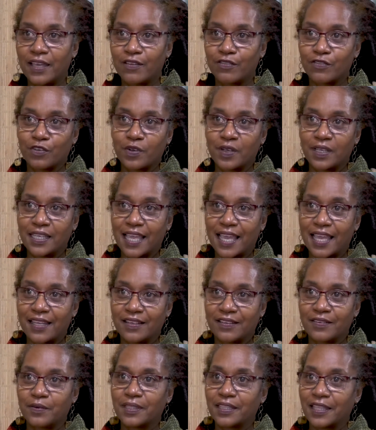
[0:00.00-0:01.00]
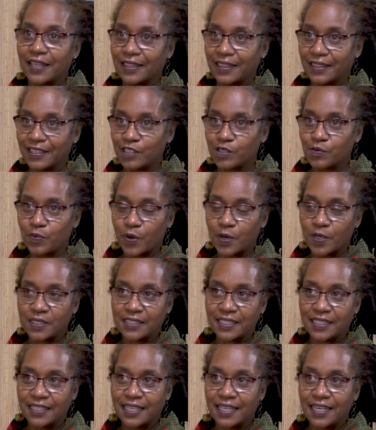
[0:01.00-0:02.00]
ever again without this
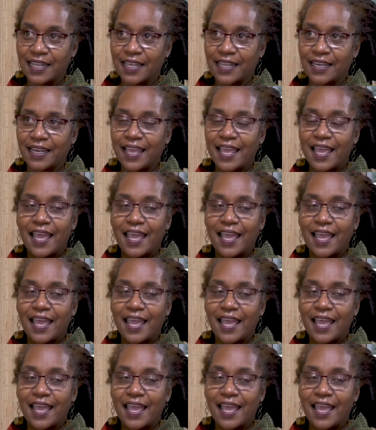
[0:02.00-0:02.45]
person in it.